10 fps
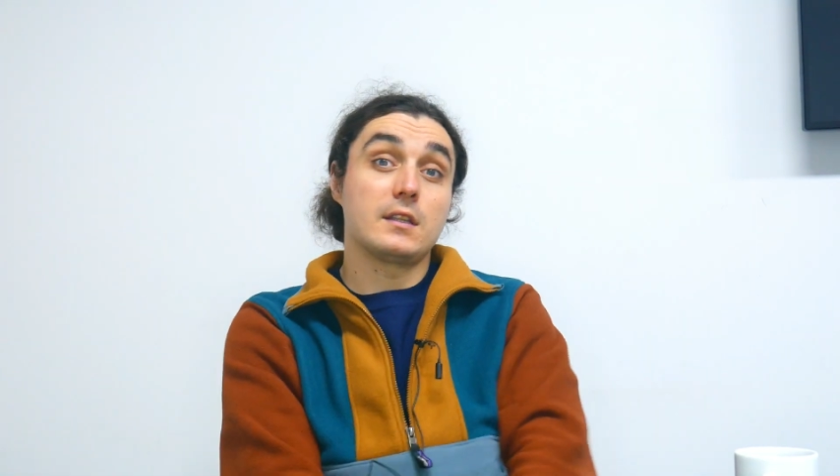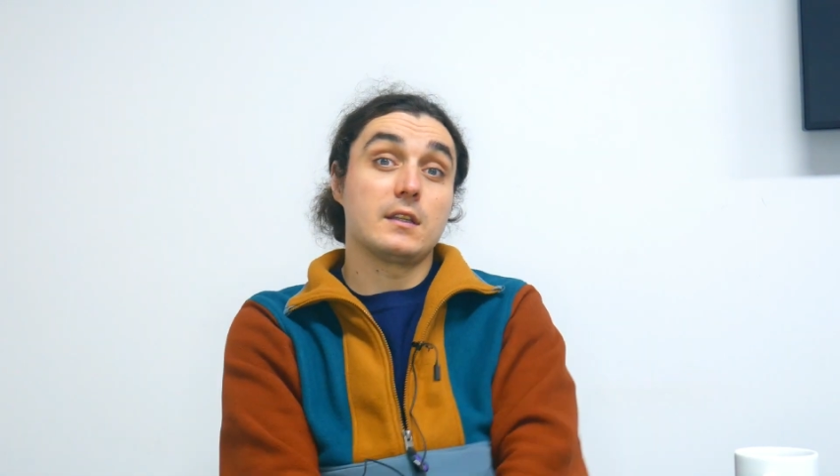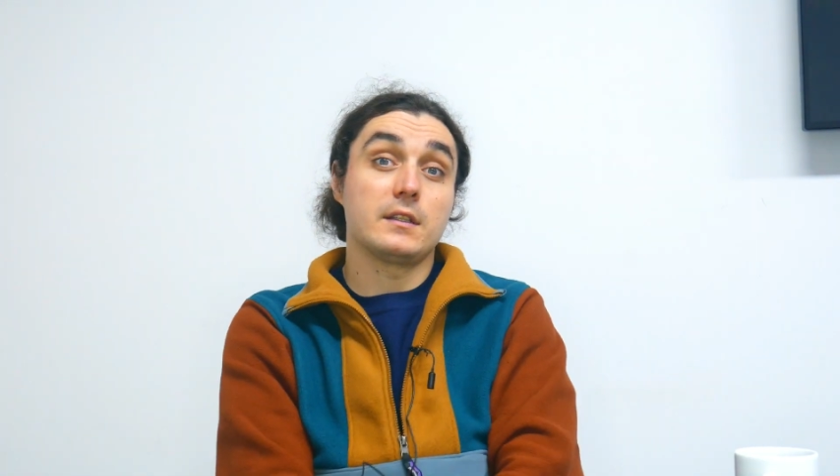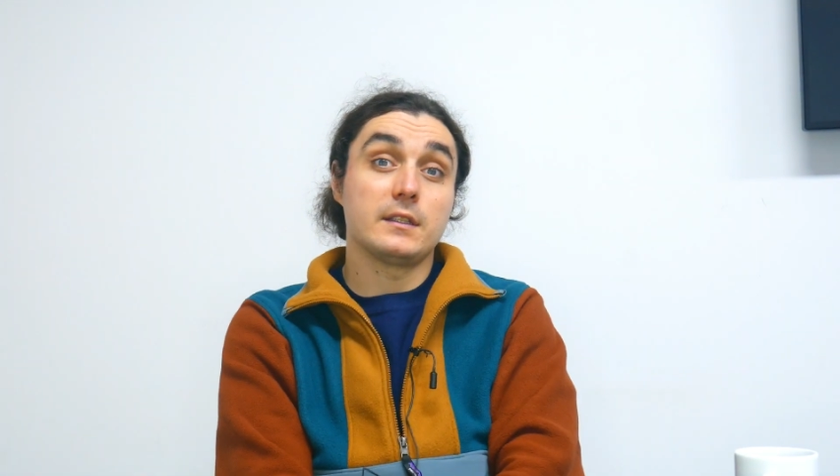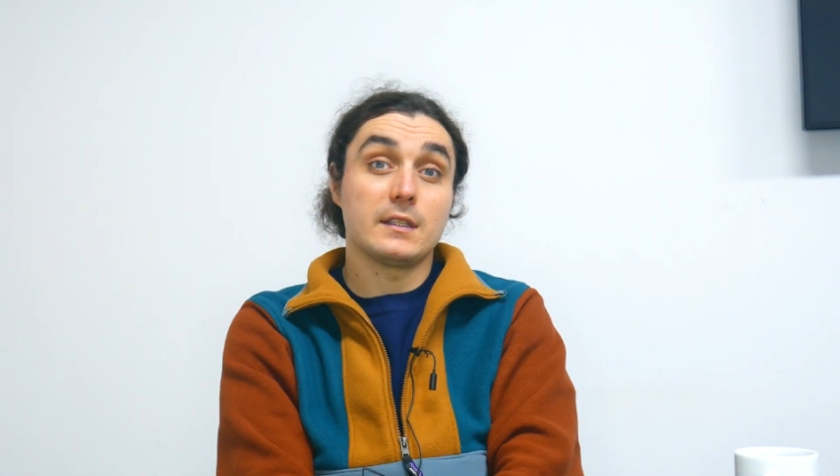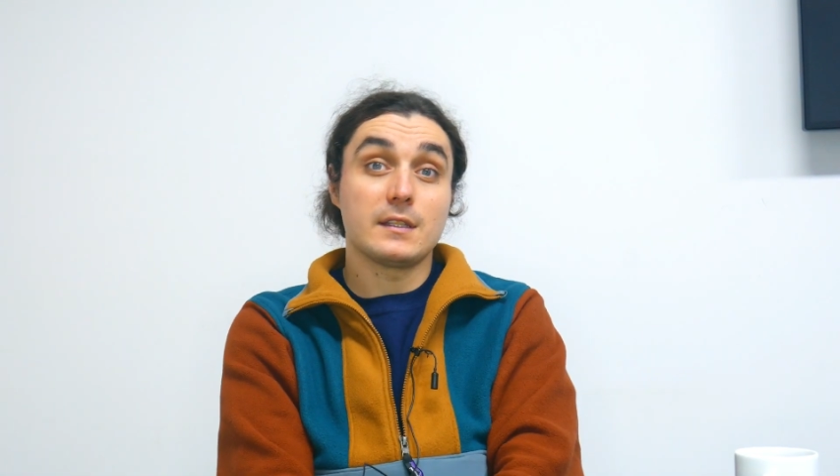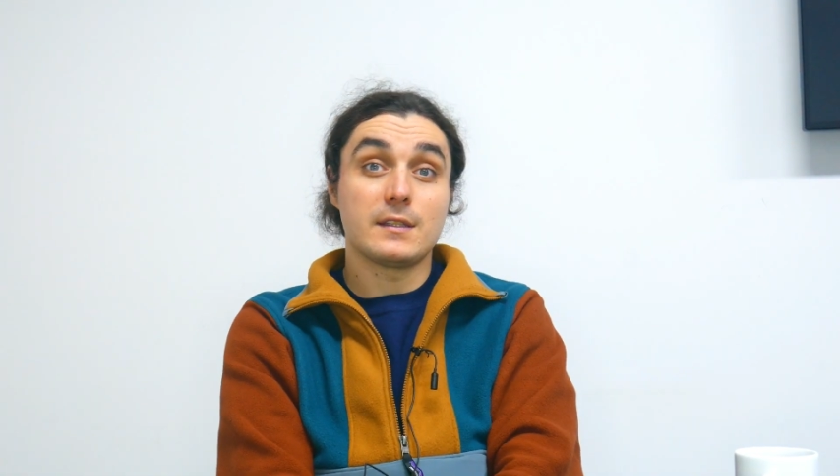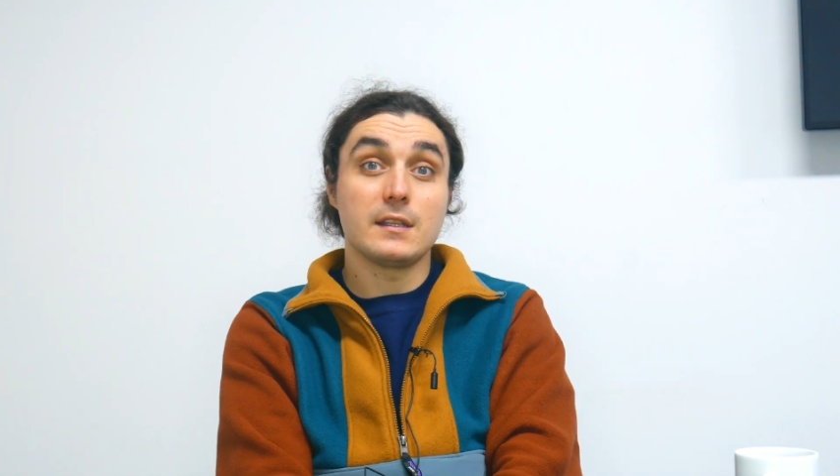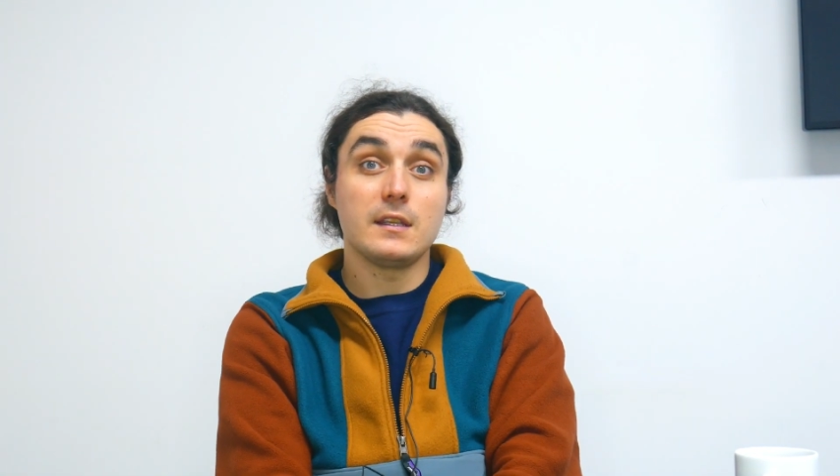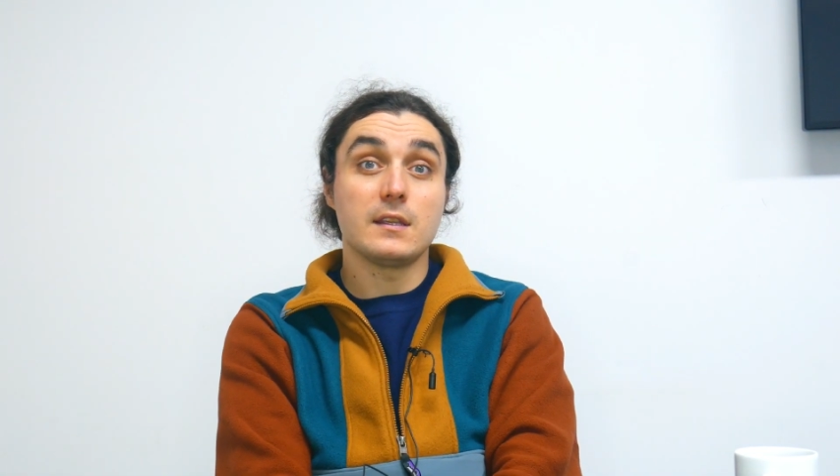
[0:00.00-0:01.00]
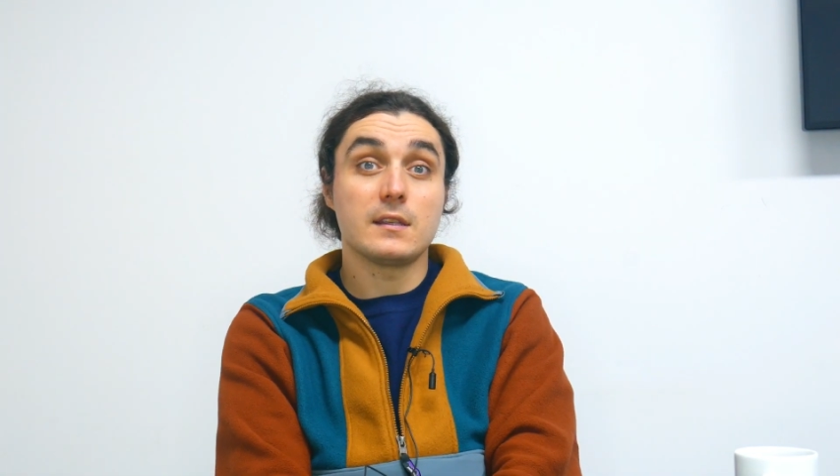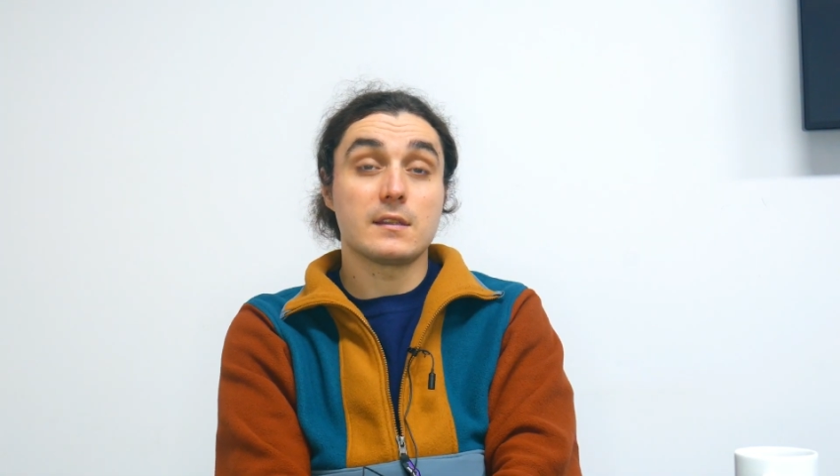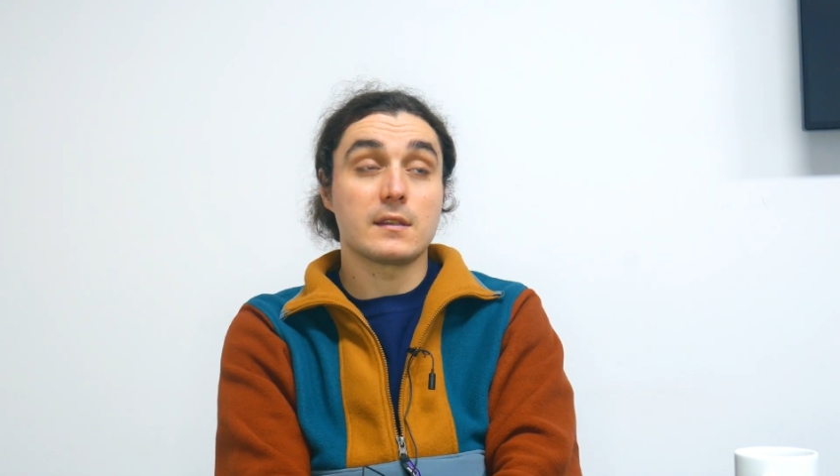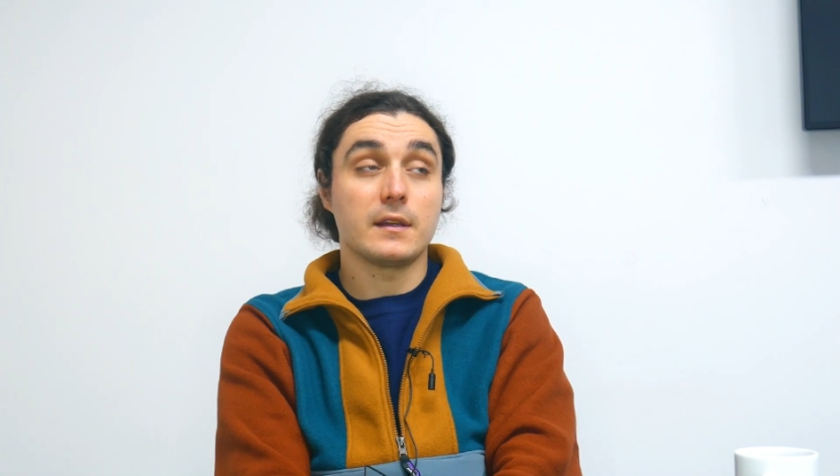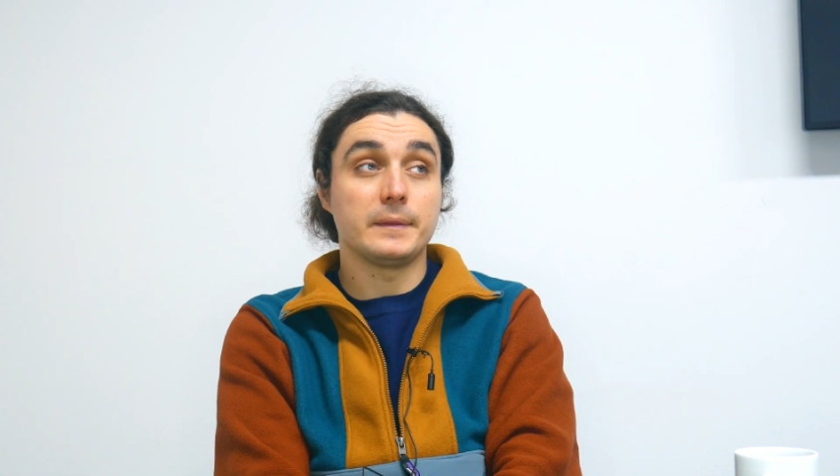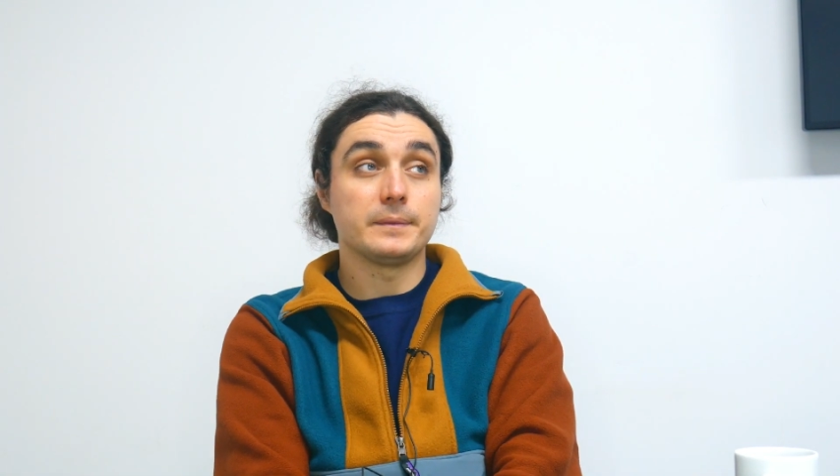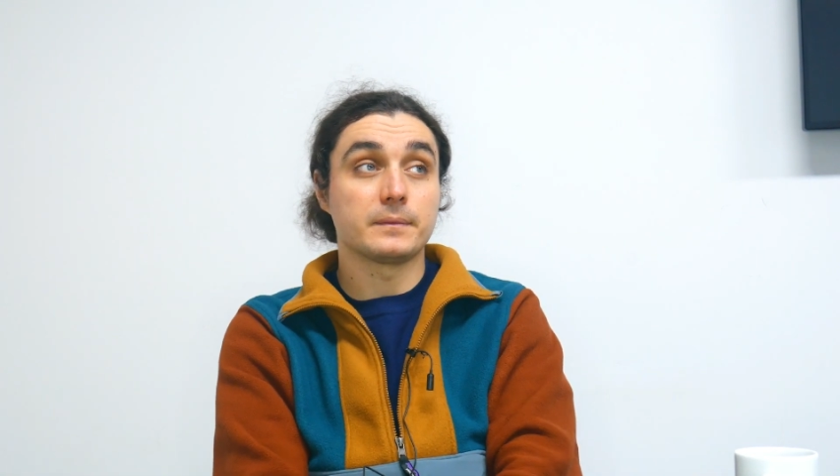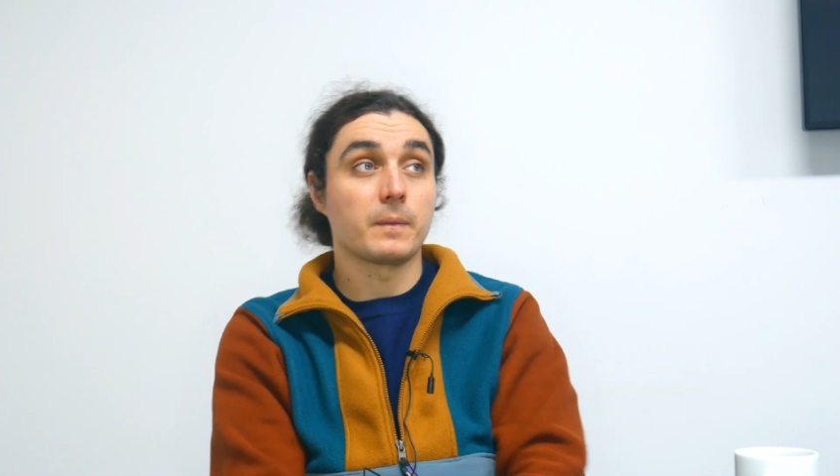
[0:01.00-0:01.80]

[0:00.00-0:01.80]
to see this, the